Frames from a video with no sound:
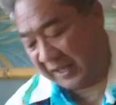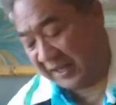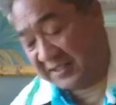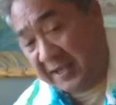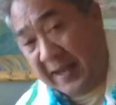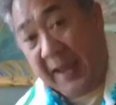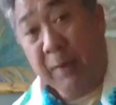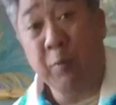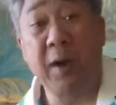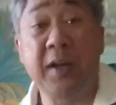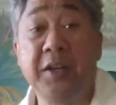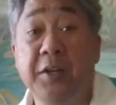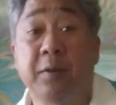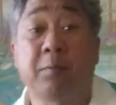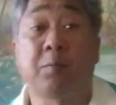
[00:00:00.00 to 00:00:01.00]
I said, hey, why
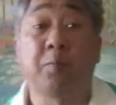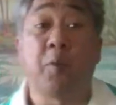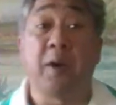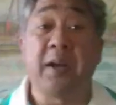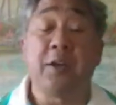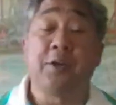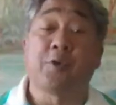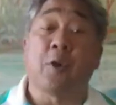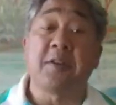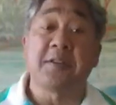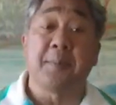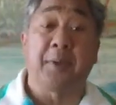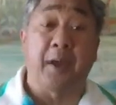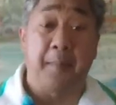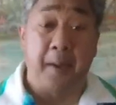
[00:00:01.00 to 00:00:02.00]
don't, you, why don't you draw
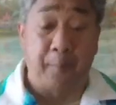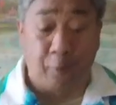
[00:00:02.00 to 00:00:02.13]
something on my